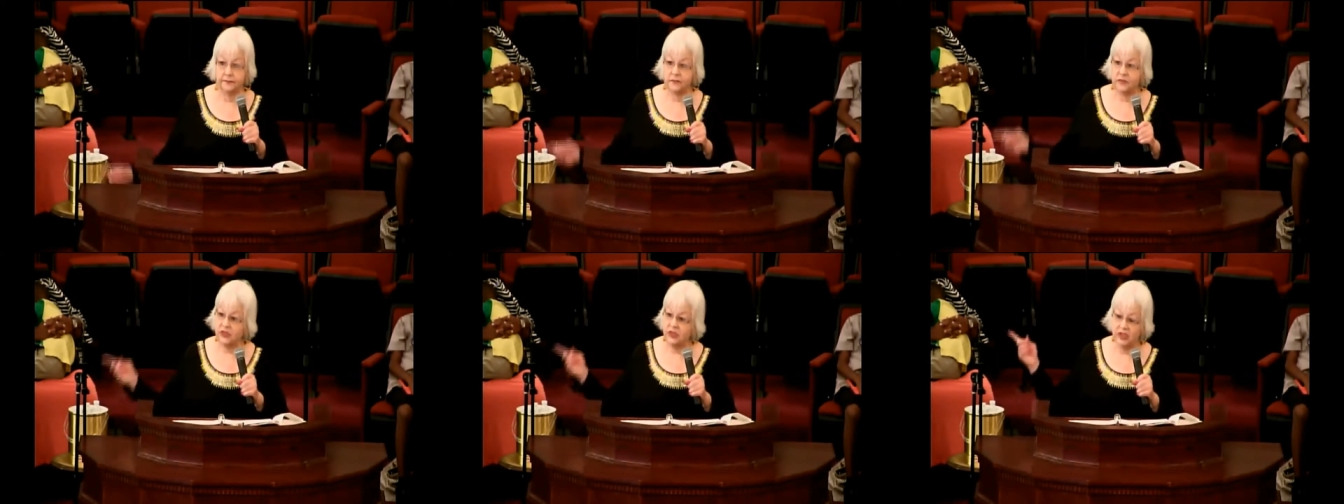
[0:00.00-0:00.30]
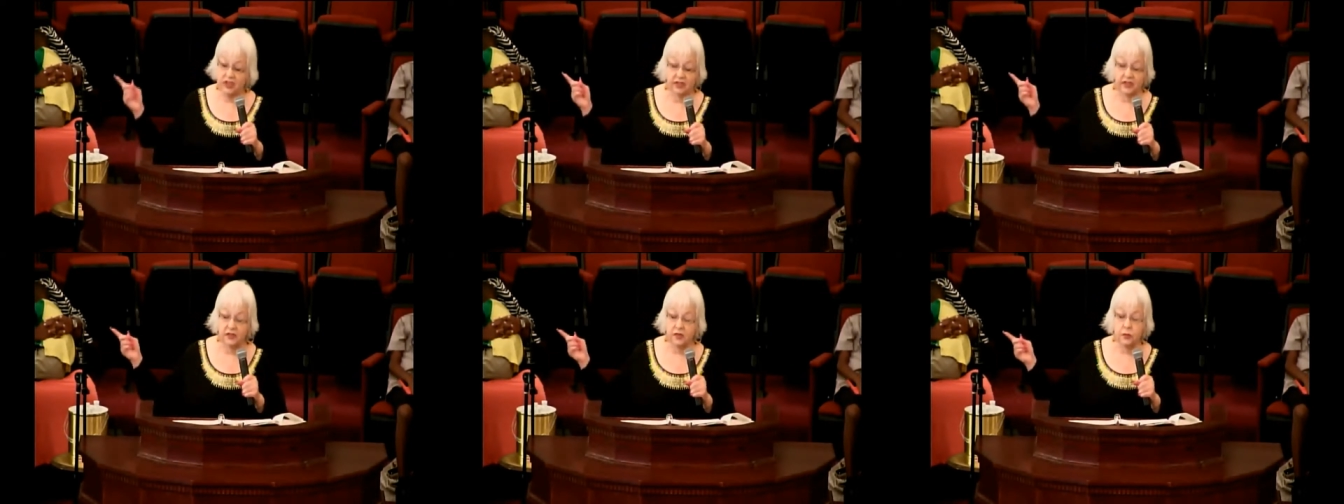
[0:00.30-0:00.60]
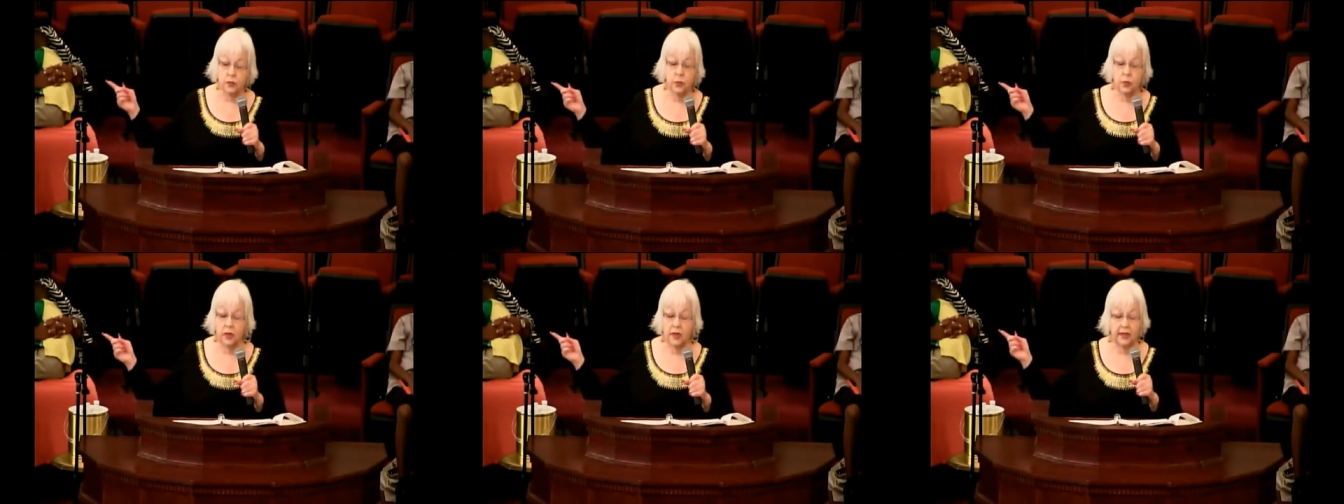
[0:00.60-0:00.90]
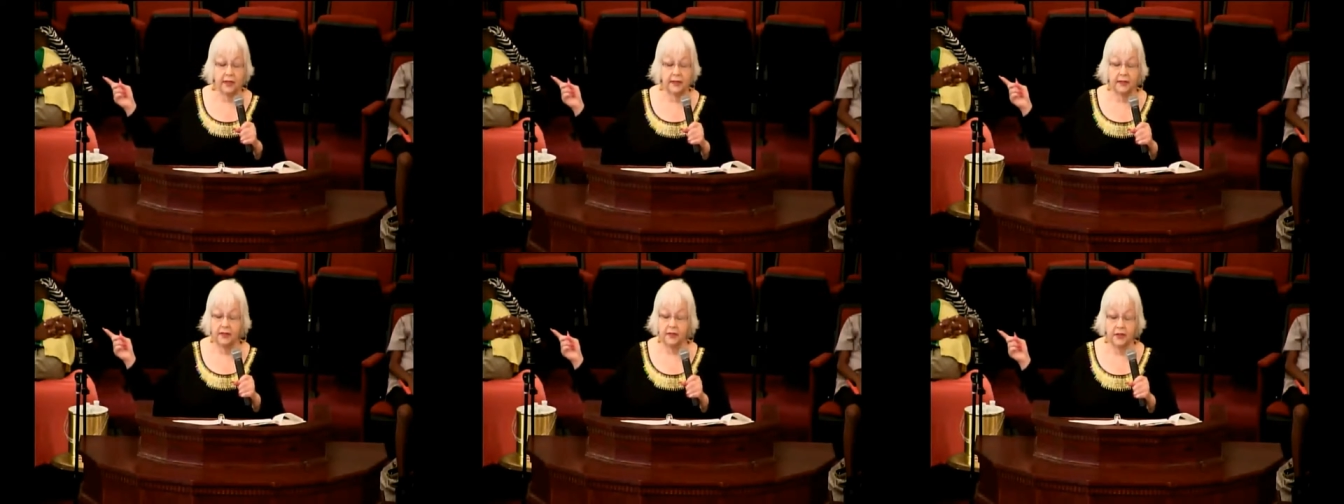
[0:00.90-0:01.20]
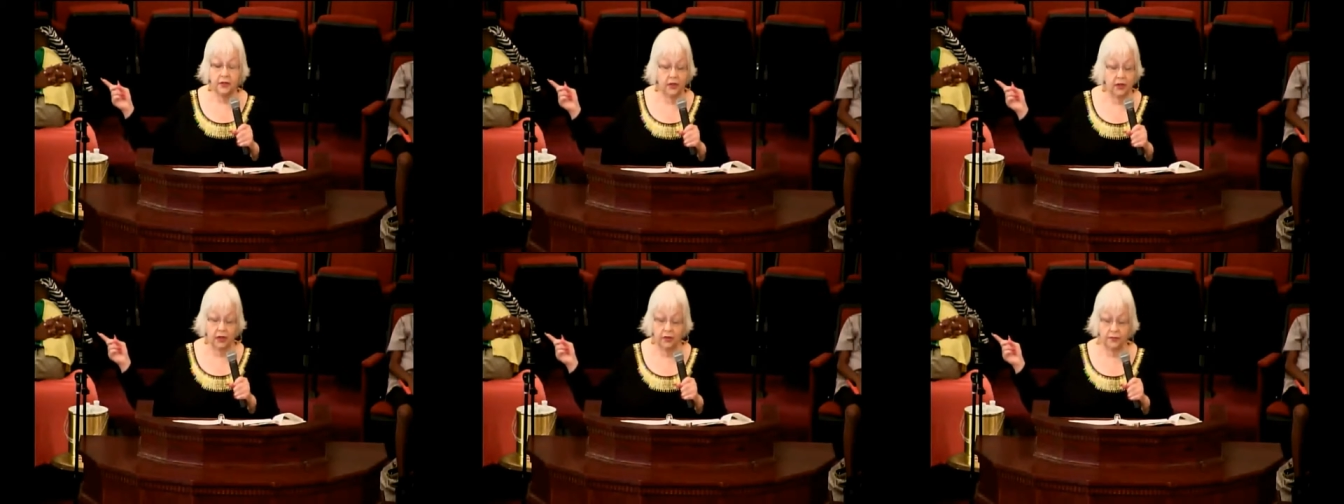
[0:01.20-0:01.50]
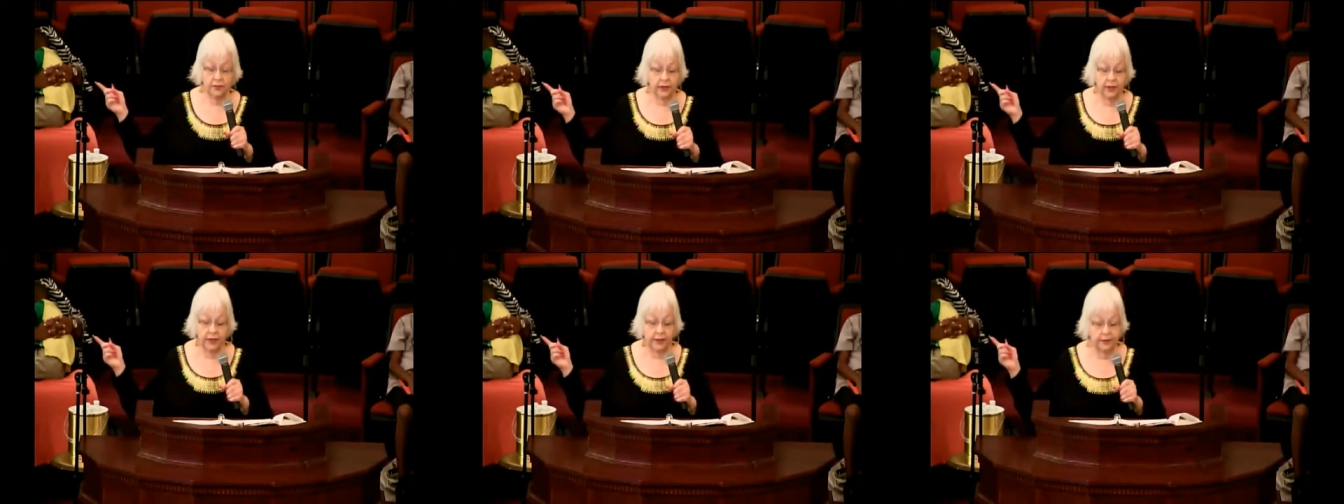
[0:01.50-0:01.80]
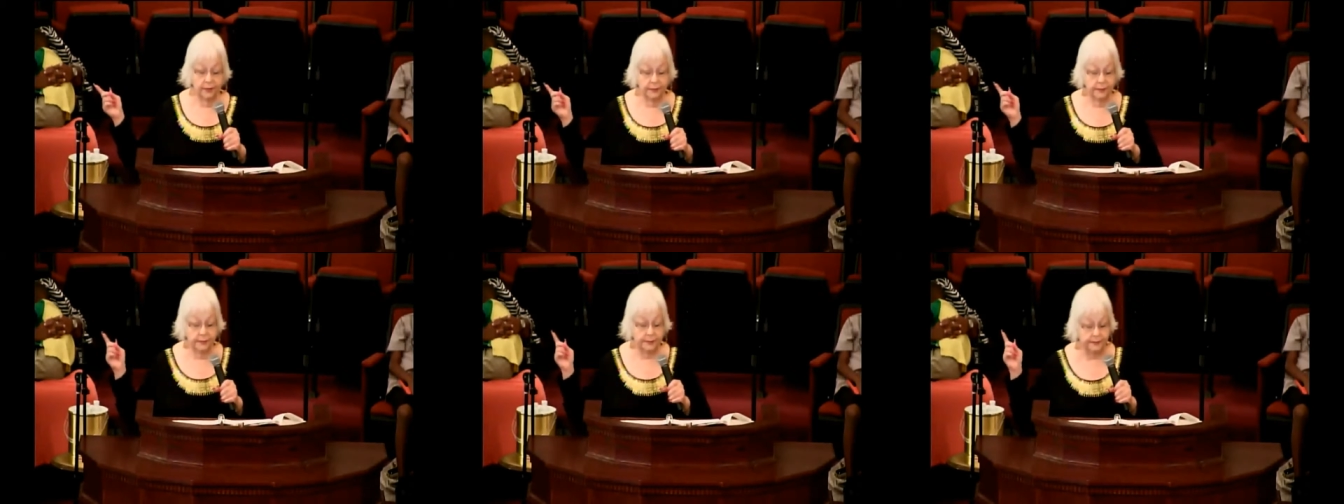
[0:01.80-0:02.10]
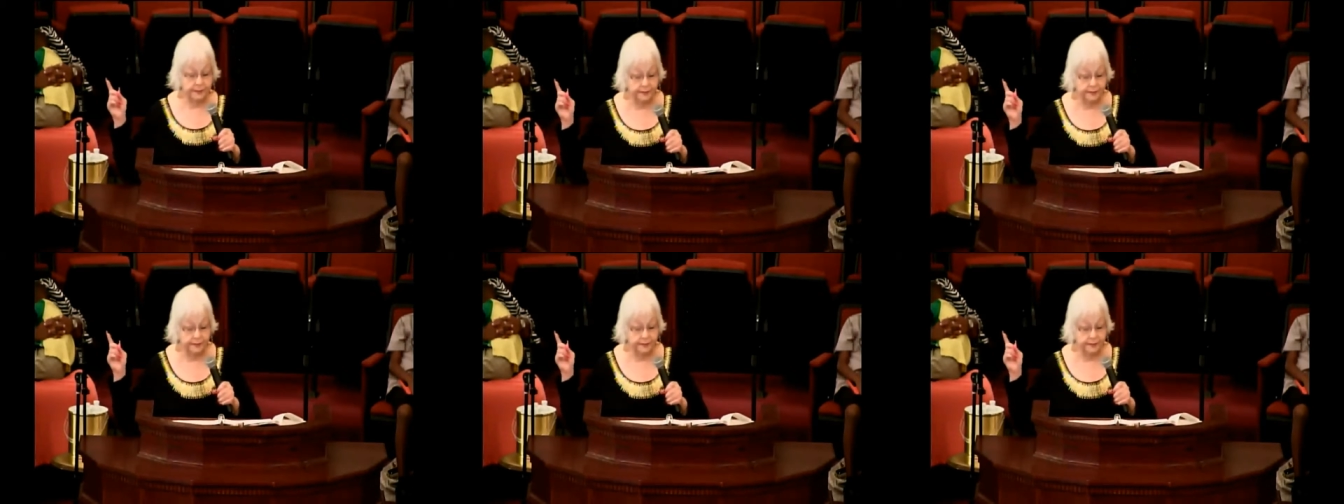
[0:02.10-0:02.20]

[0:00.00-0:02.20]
Just one no no.